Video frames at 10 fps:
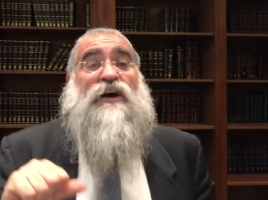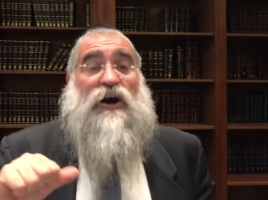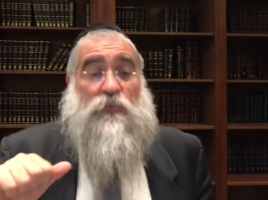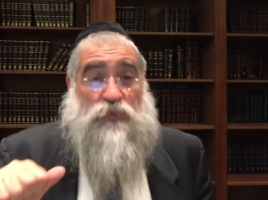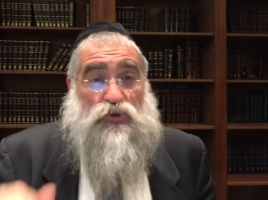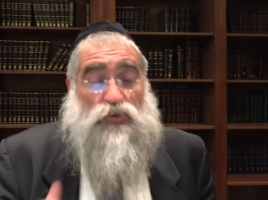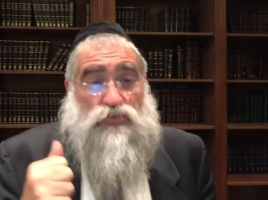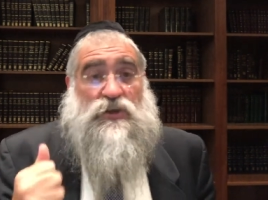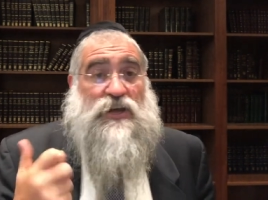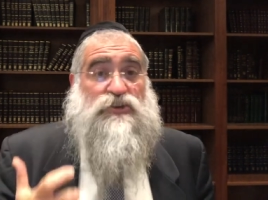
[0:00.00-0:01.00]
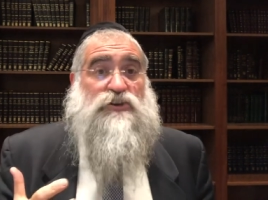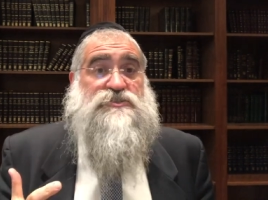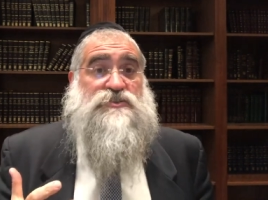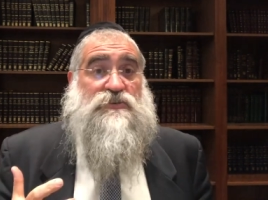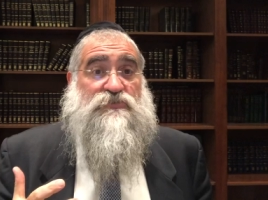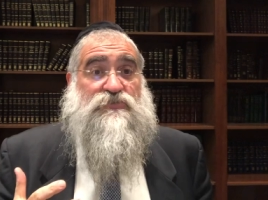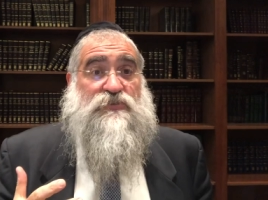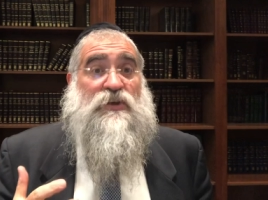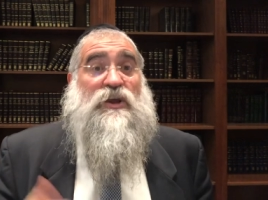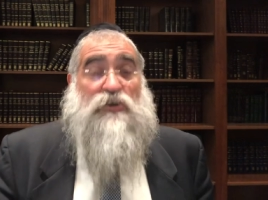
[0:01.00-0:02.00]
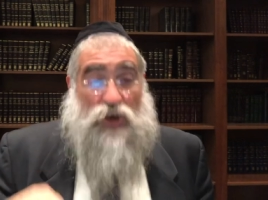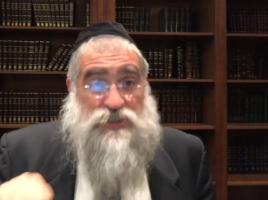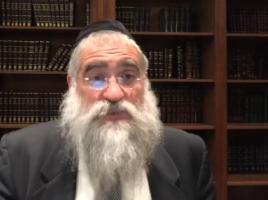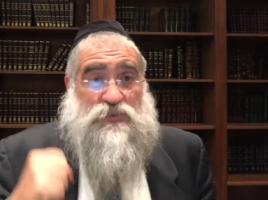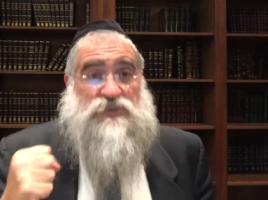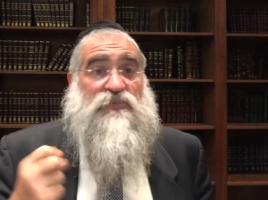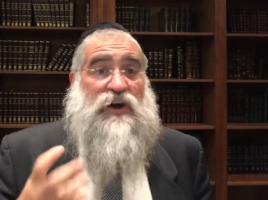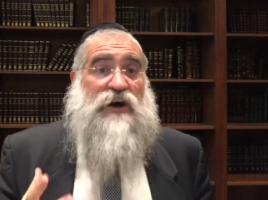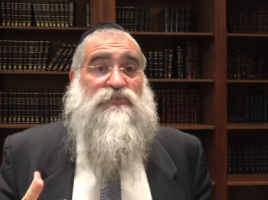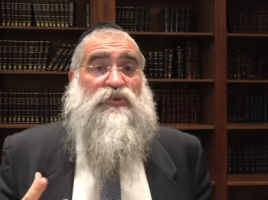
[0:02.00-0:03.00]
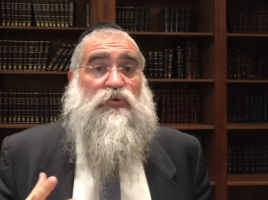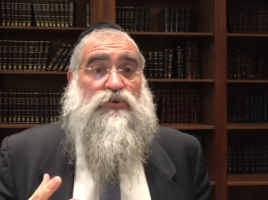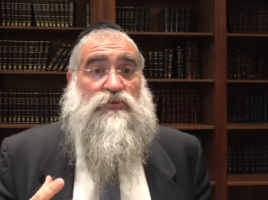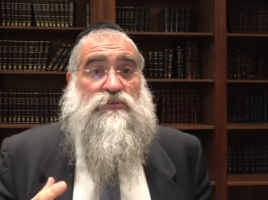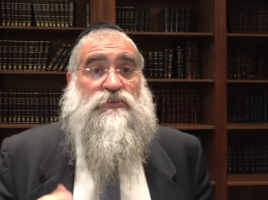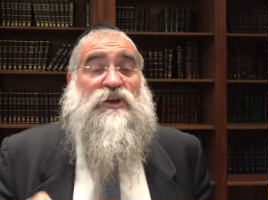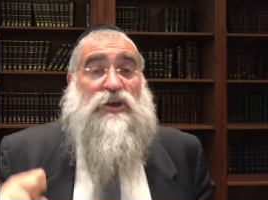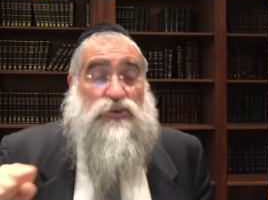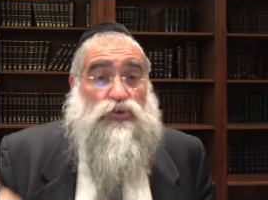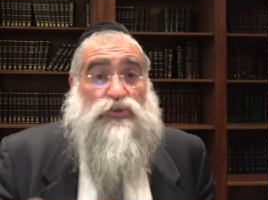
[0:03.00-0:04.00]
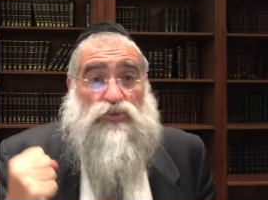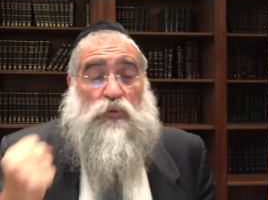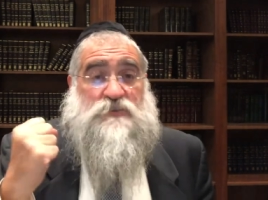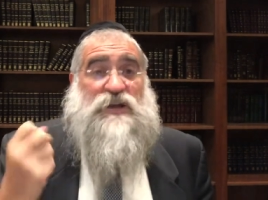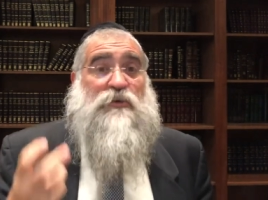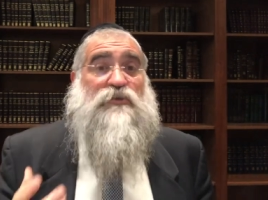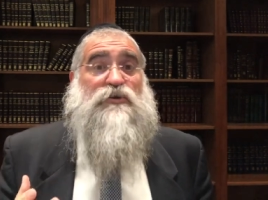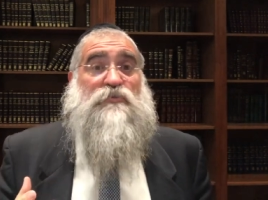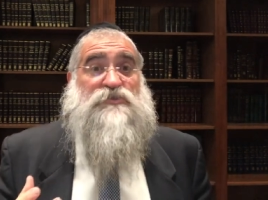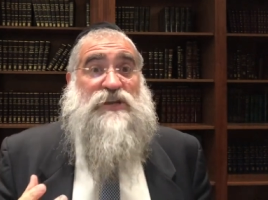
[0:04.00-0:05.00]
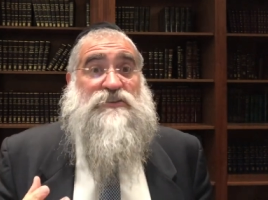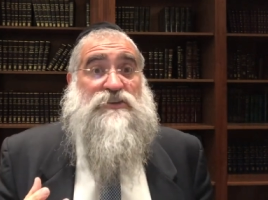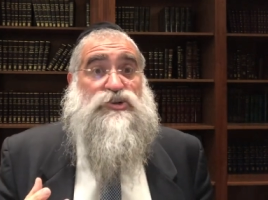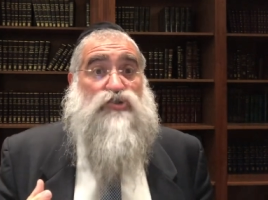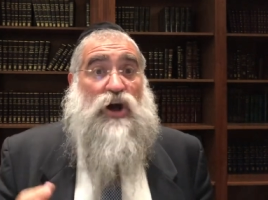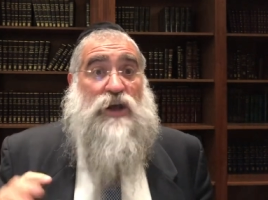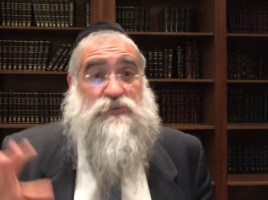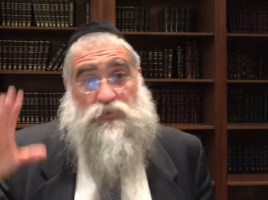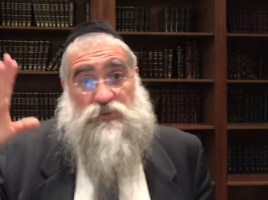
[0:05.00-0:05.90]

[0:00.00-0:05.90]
um, Yehuda and Yosef. Yosef was involved in the world. Yehuda represent, represented the tribes which were